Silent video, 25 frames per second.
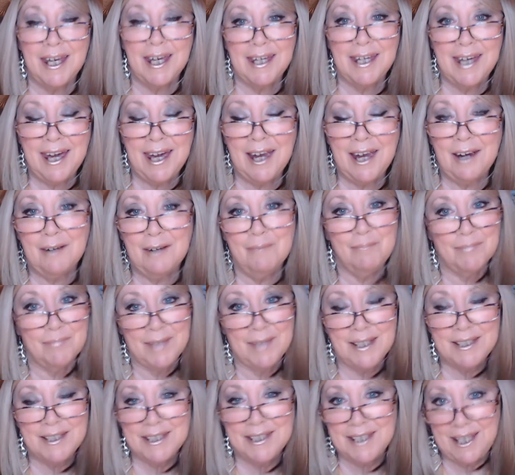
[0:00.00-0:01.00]
care.
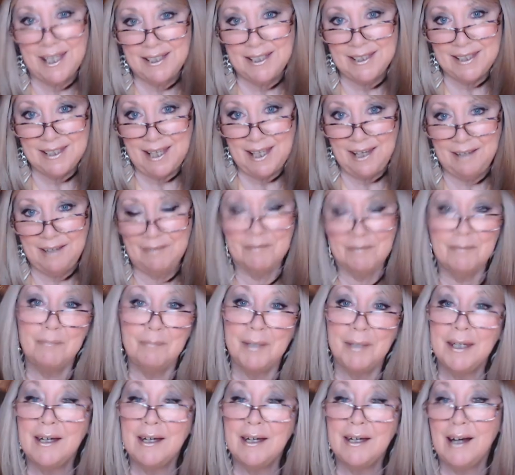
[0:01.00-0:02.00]
Stay safe.
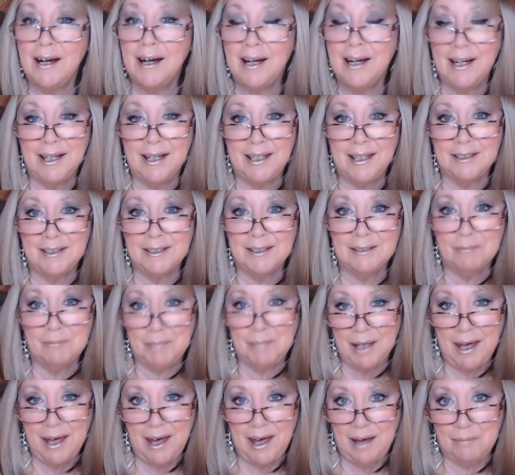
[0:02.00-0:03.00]
Be kind.
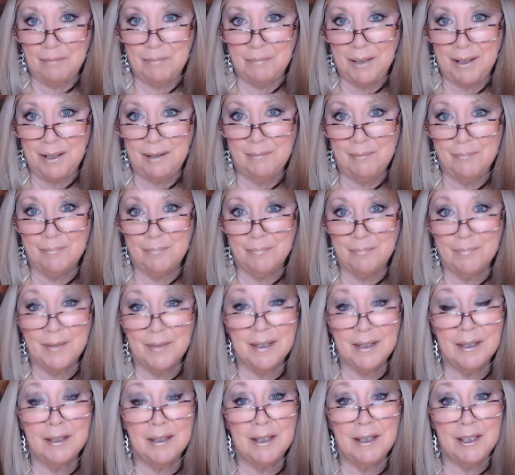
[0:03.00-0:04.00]
Be happy.
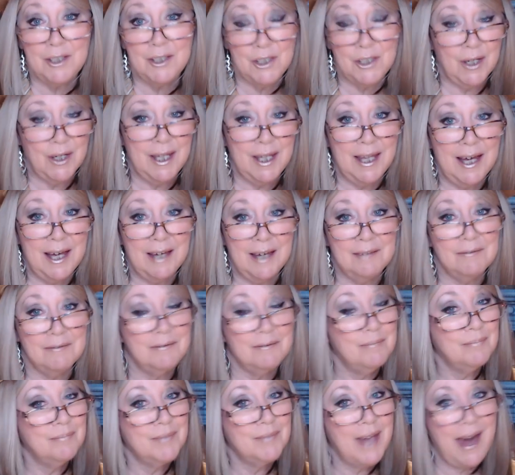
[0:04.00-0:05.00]
Enjoy life.
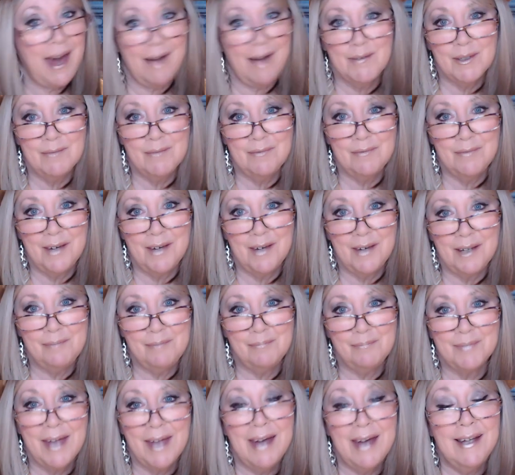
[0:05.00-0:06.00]
Have some fun.
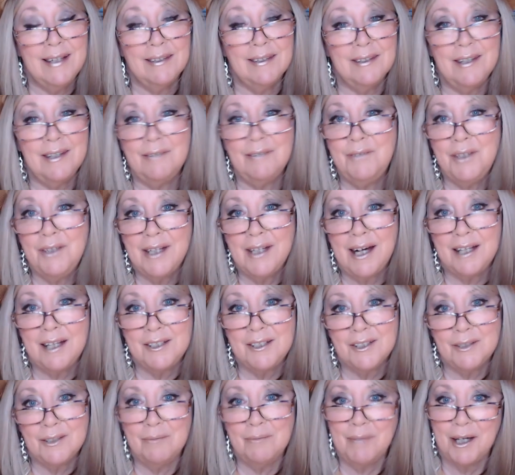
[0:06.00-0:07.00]
Love you
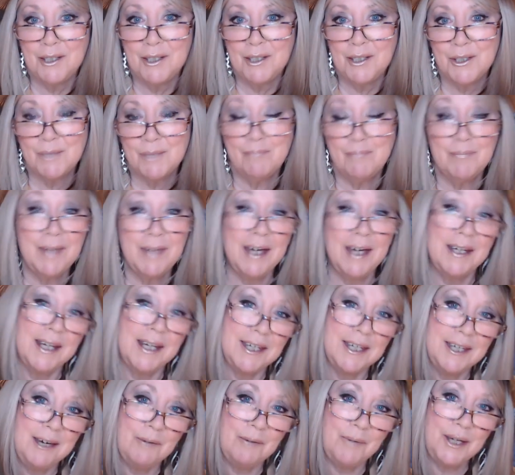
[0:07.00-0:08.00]
guys so much. And I
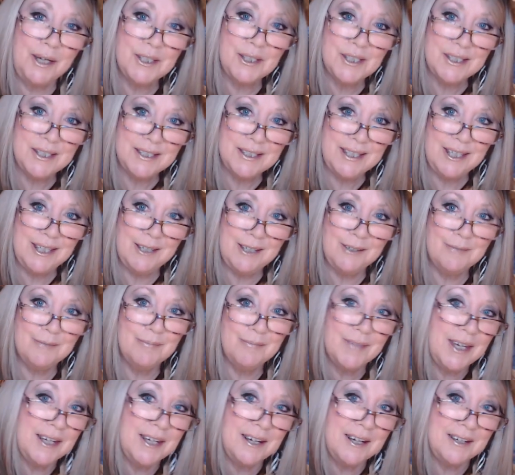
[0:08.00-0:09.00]
can't wait to see you
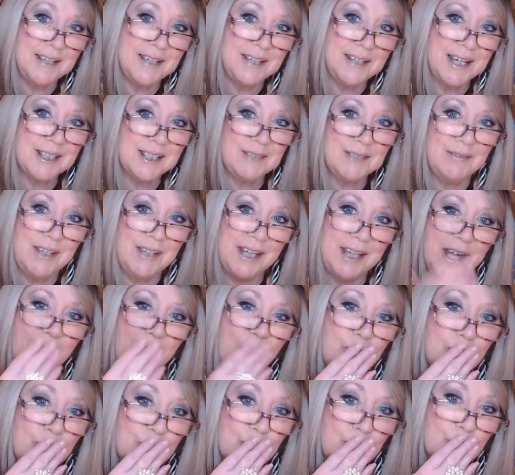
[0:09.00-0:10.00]
in our next video.
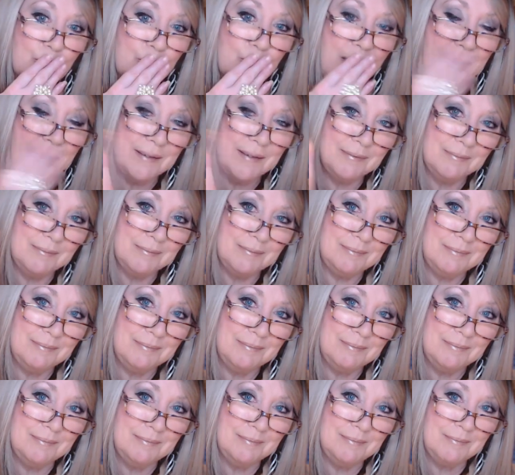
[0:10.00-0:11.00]

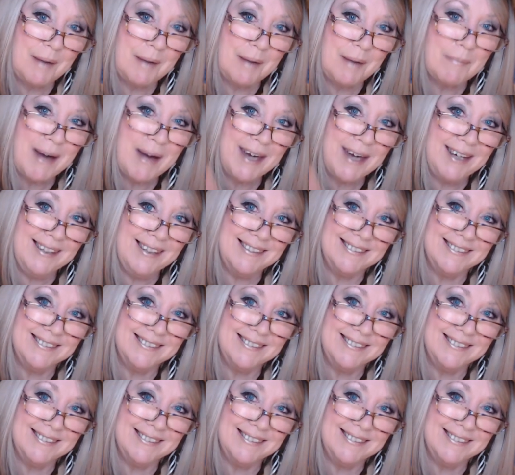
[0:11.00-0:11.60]
Bye-bye.